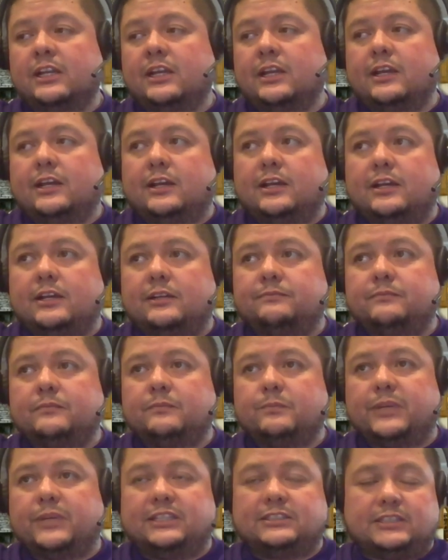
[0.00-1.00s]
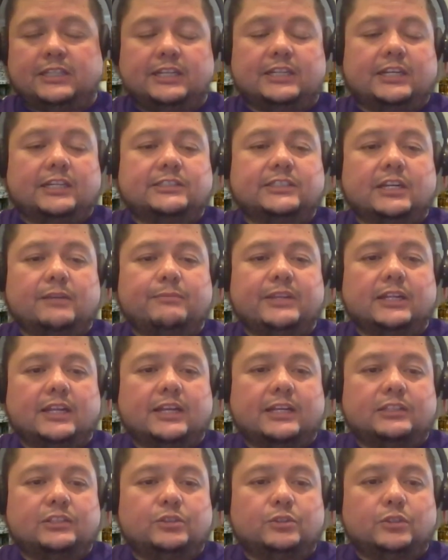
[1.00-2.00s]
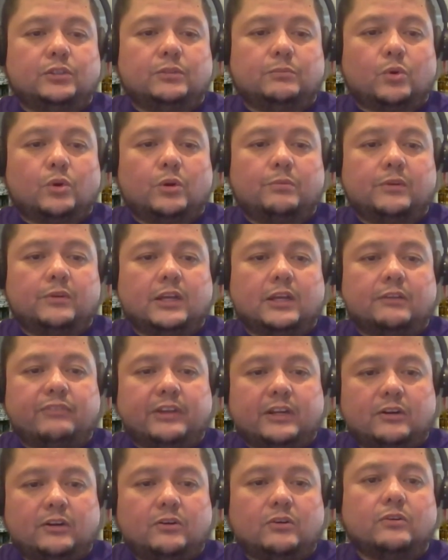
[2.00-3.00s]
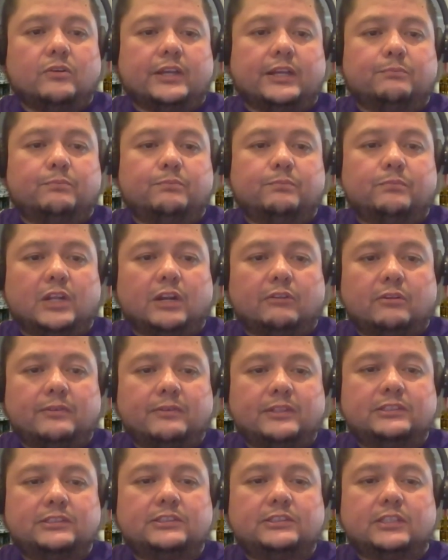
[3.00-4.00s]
But it is gonna be aligned to more federal and government